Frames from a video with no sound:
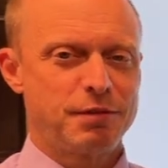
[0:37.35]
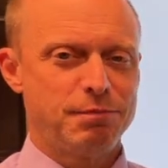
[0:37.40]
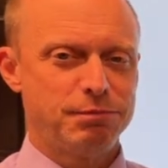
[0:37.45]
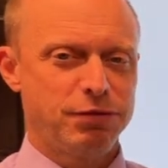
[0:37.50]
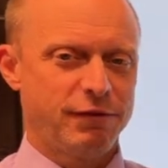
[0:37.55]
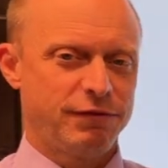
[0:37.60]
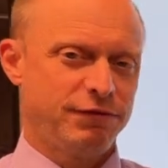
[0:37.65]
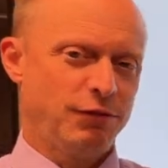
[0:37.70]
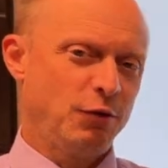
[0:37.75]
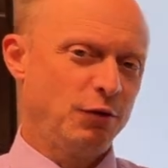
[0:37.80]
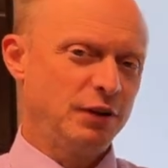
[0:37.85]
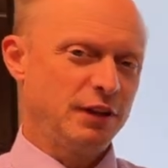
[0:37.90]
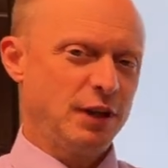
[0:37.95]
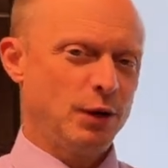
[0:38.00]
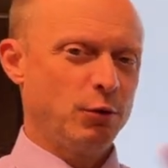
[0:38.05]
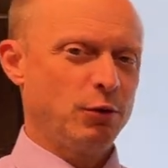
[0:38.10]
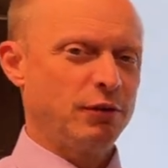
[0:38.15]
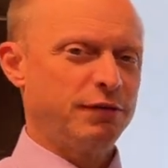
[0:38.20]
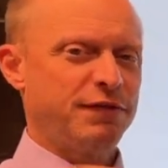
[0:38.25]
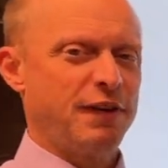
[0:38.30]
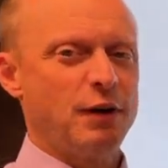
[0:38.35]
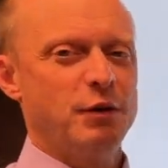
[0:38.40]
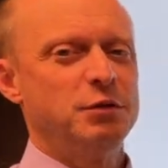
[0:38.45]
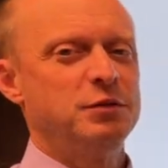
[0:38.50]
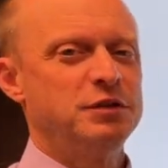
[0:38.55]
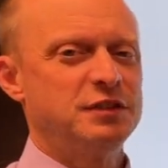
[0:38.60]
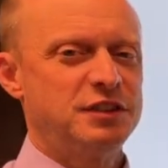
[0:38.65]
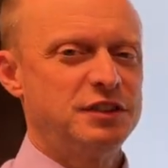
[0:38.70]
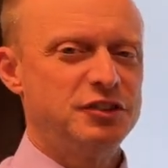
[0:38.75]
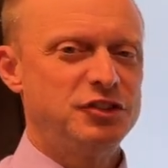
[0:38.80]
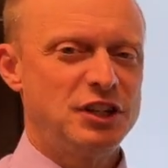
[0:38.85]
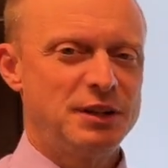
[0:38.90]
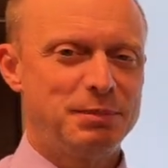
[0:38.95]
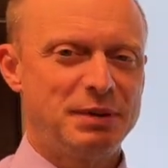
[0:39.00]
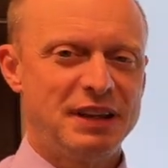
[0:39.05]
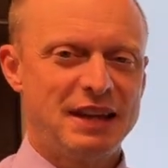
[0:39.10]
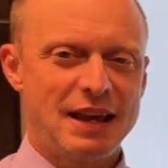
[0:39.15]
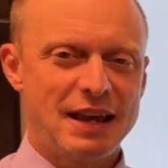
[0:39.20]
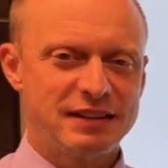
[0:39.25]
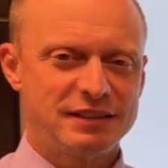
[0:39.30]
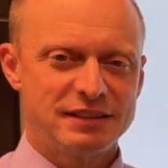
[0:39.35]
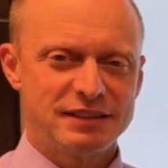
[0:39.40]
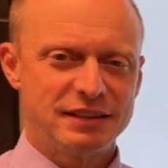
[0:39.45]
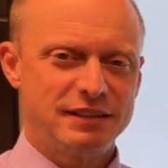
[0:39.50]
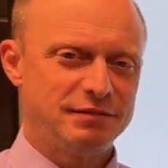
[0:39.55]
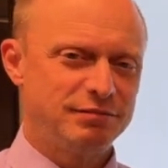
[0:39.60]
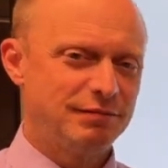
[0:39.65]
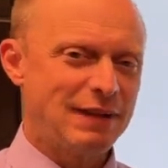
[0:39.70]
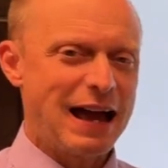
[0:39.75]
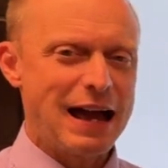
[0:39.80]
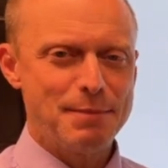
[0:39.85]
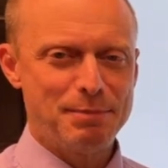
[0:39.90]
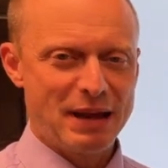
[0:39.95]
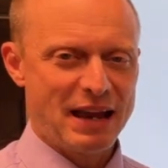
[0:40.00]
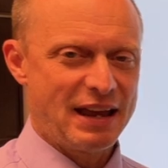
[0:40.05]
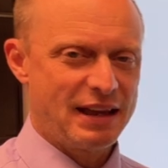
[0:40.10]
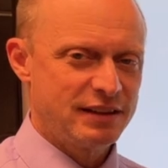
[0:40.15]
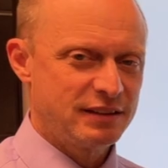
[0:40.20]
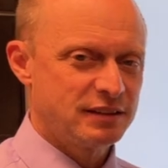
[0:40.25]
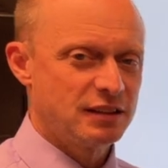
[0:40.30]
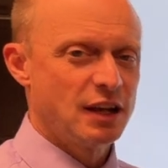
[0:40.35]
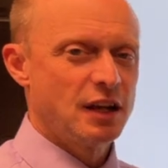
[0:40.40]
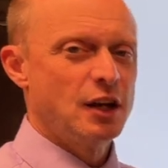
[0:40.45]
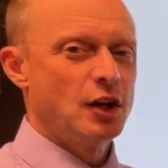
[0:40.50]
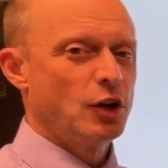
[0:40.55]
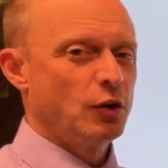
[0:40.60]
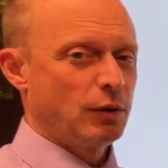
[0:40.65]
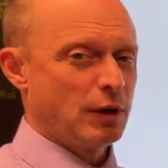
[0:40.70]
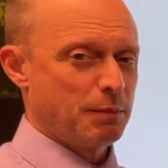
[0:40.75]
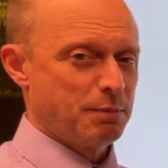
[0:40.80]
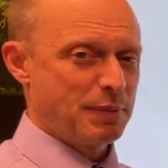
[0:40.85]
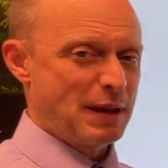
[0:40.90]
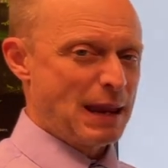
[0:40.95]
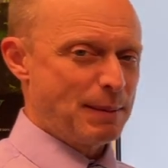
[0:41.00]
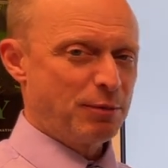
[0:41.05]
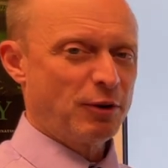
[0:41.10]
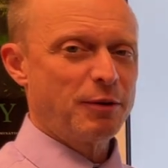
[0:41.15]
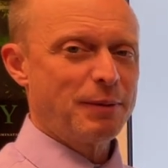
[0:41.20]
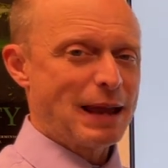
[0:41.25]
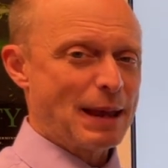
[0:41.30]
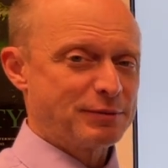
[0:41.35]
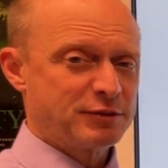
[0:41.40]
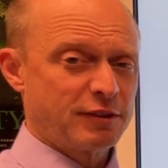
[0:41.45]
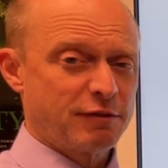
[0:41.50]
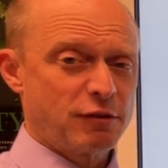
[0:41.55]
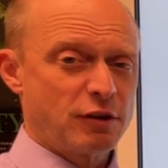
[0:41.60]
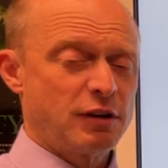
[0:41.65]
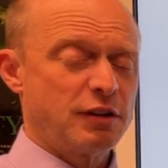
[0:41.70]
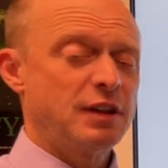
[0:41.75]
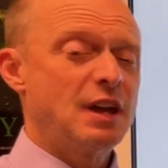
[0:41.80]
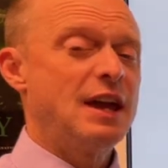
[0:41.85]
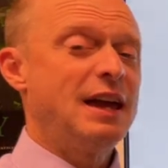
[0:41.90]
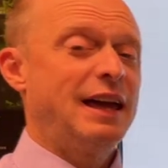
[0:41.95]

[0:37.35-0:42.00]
Before there were phones and GPS and iPads, we had paper maps of Earth.